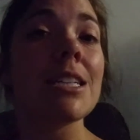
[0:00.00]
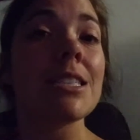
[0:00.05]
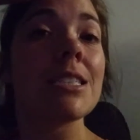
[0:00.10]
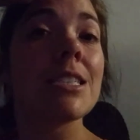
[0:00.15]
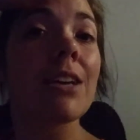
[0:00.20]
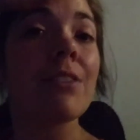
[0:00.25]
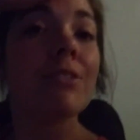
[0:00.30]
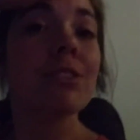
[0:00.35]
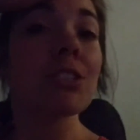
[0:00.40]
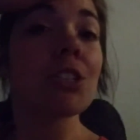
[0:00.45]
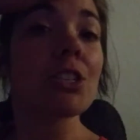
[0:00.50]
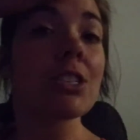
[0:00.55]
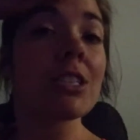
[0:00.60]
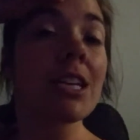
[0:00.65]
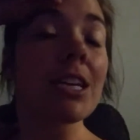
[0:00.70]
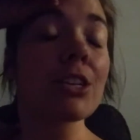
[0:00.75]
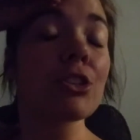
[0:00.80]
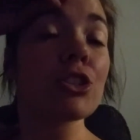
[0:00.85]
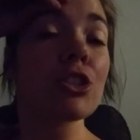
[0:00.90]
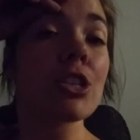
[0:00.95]
Stefan's going to
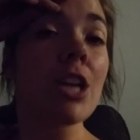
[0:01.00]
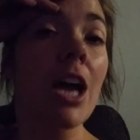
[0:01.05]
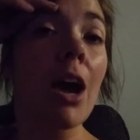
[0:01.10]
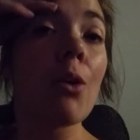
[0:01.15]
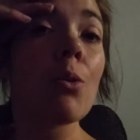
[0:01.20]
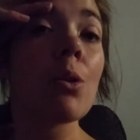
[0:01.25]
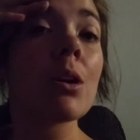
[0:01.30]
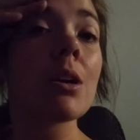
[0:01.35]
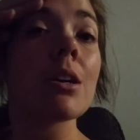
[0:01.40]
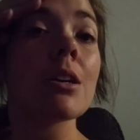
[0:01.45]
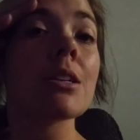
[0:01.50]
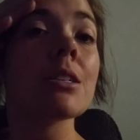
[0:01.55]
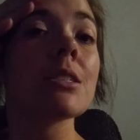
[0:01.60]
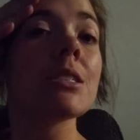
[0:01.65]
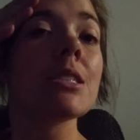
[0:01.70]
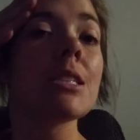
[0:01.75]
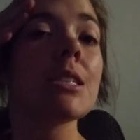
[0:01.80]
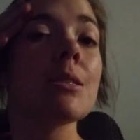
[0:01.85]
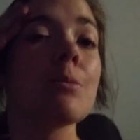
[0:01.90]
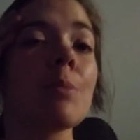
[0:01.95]
take a shower
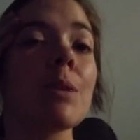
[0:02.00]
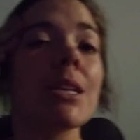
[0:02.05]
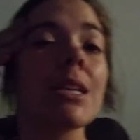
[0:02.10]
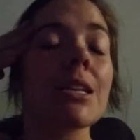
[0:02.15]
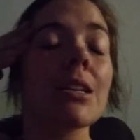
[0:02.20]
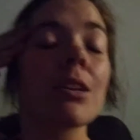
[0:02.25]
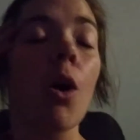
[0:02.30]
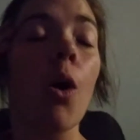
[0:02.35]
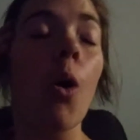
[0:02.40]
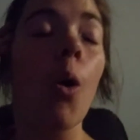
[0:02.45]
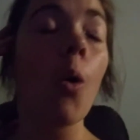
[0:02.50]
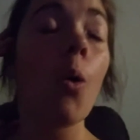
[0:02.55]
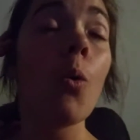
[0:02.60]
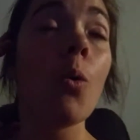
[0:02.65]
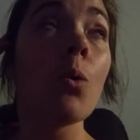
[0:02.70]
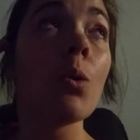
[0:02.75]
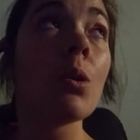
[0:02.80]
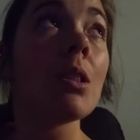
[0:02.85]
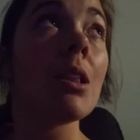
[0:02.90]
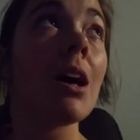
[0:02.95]
because he's been in a
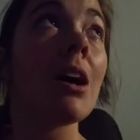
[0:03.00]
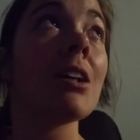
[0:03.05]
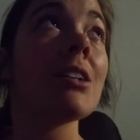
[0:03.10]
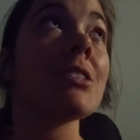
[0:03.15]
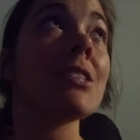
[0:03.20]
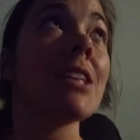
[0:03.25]
hole all